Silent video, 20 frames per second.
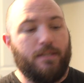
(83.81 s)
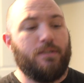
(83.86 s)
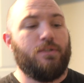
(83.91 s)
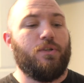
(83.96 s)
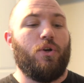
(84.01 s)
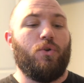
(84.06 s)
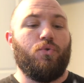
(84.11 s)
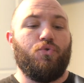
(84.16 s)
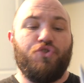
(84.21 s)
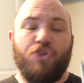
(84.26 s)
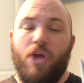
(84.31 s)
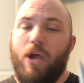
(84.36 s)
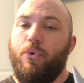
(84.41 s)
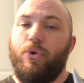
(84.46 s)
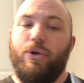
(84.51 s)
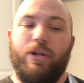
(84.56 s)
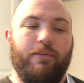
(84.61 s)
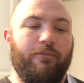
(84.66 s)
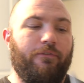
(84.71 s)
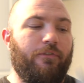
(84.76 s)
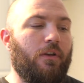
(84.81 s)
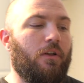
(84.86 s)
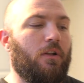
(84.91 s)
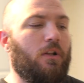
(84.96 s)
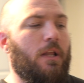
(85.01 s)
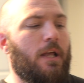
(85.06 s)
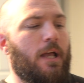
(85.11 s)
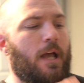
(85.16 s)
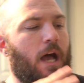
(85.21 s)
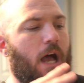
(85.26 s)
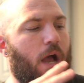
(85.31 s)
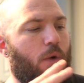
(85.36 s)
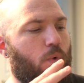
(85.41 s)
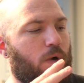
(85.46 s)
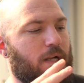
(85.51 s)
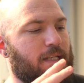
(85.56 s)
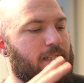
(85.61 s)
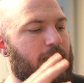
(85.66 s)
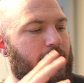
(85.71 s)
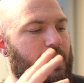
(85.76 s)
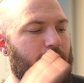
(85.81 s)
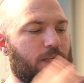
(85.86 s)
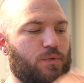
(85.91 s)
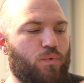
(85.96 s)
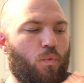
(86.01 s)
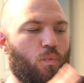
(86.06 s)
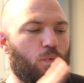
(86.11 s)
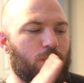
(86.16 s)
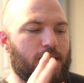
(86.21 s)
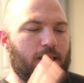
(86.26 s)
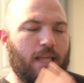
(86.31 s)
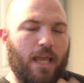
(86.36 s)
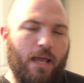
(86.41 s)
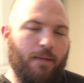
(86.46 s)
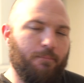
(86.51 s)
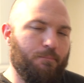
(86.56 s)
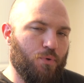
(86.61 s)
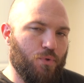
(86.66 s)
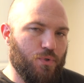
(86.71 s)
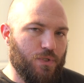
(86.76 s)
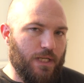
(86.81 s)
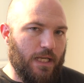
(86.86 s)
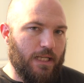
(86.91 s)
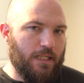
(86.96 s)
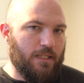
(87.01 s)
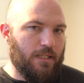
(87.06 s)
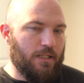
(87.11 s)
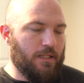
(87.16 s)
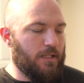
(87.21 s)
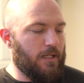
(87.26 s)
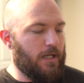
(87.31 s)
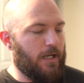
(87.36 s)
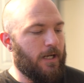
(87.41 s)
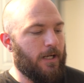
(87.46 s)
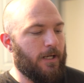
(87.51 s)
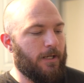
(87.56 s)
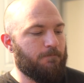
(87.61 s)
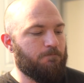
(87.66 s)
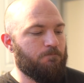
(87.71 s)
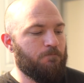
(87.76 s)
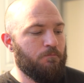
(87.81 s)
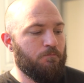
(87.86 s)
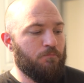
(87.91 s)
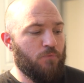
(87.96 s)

So gyroid infill, I want to say this one was 10%.